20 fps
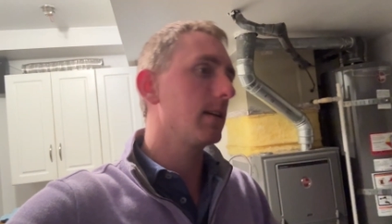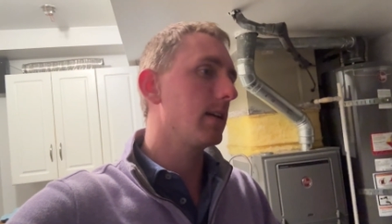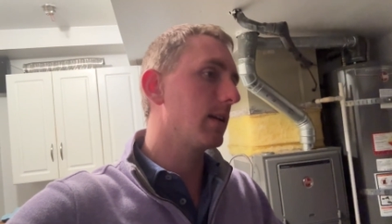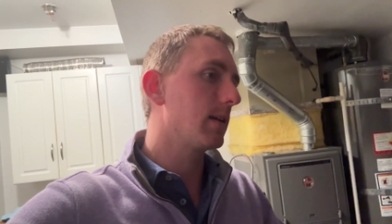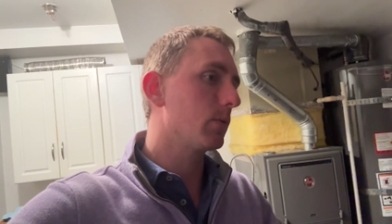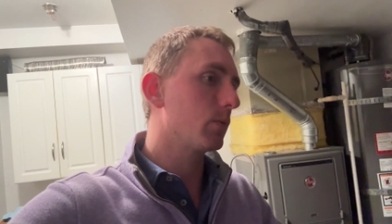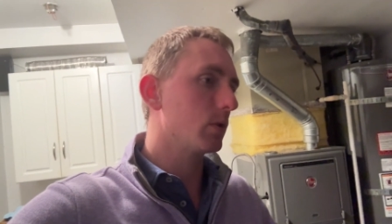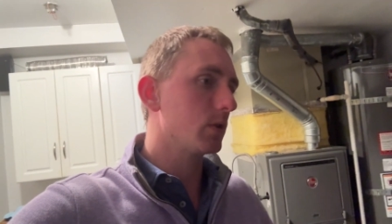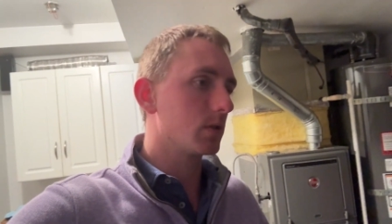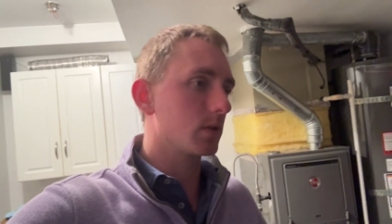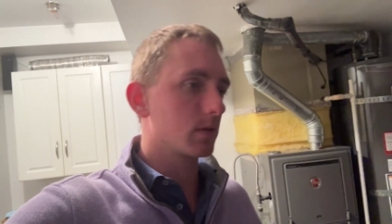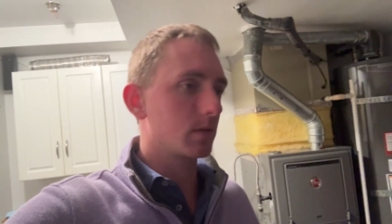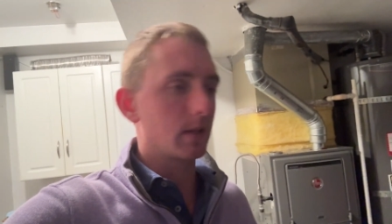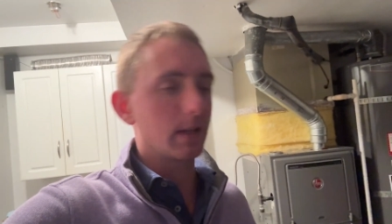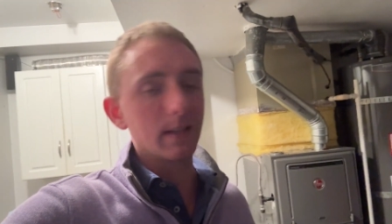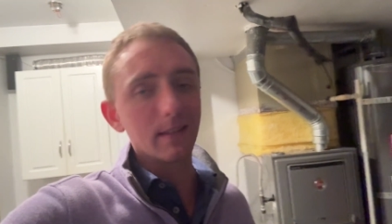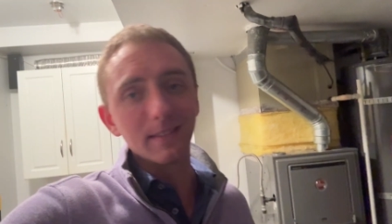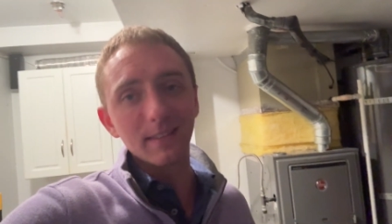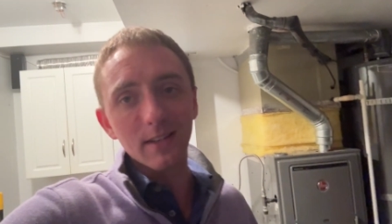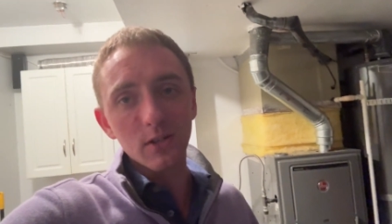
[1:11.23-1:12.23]
It was
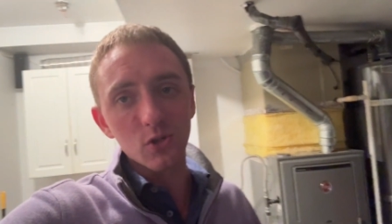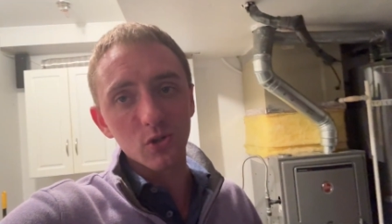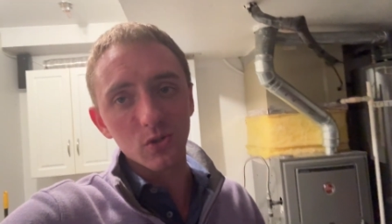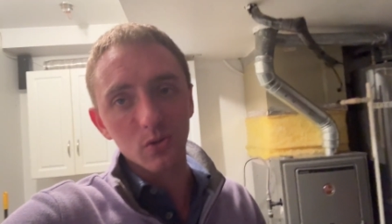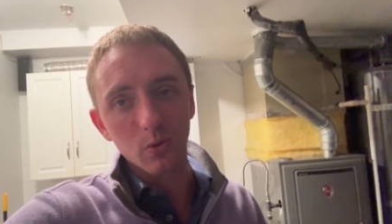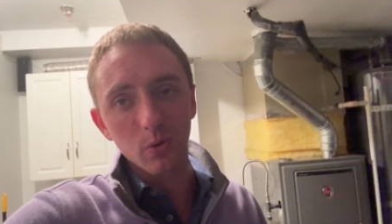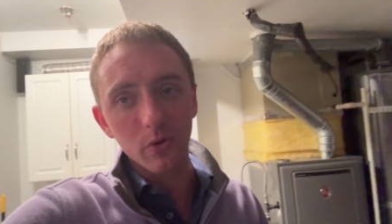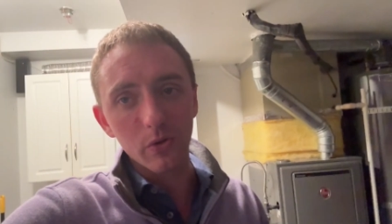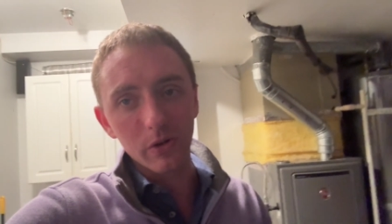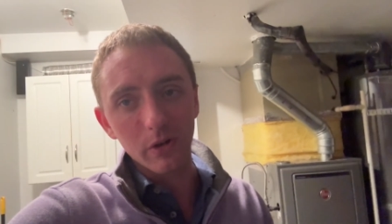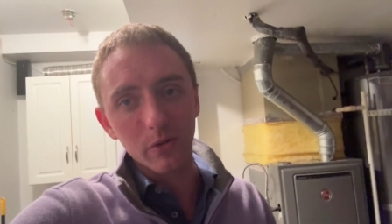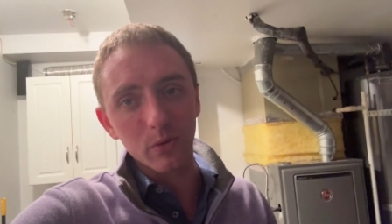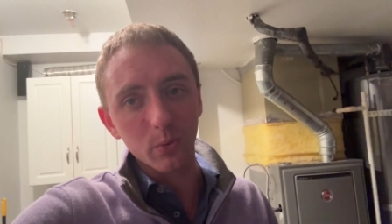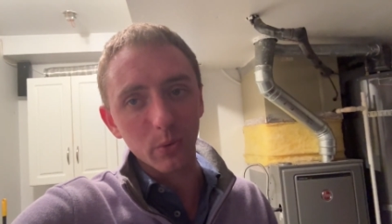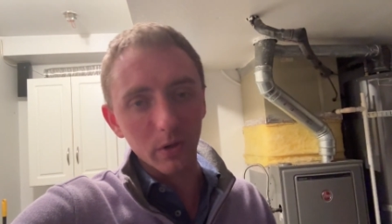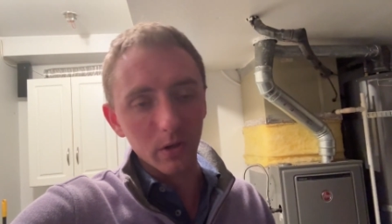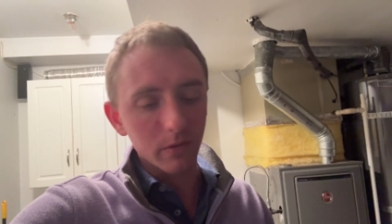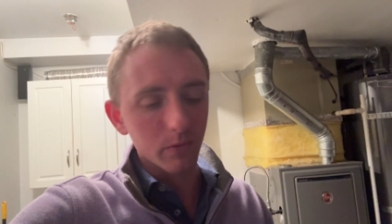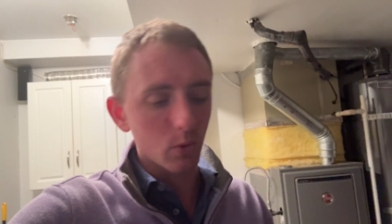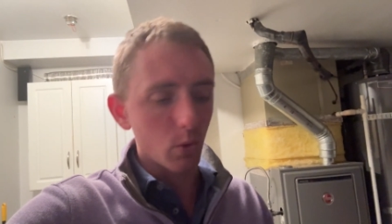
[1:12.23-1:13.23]
in addition to all the other
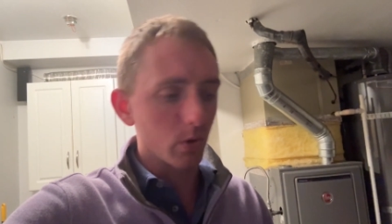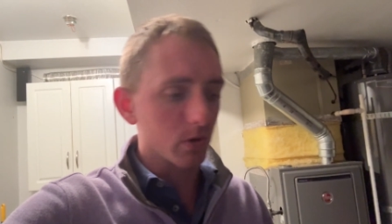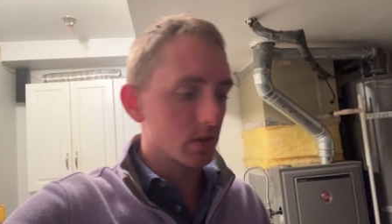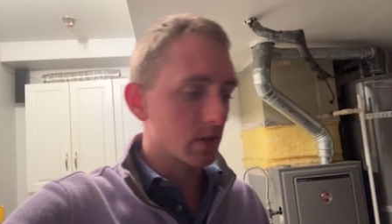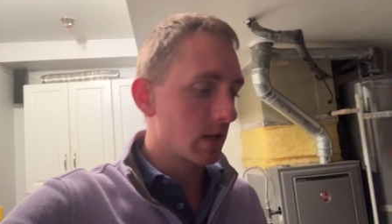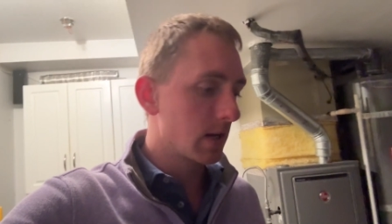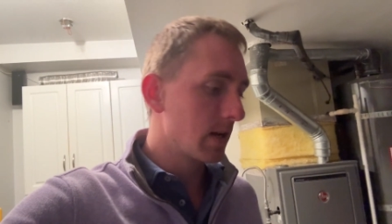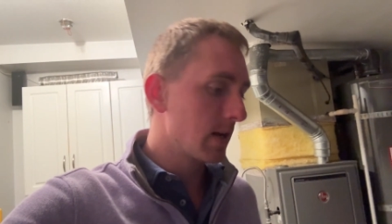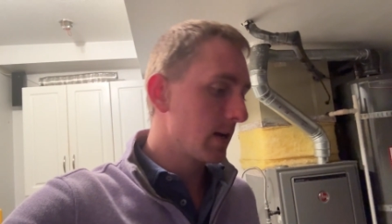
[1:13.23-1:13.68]
work, of course.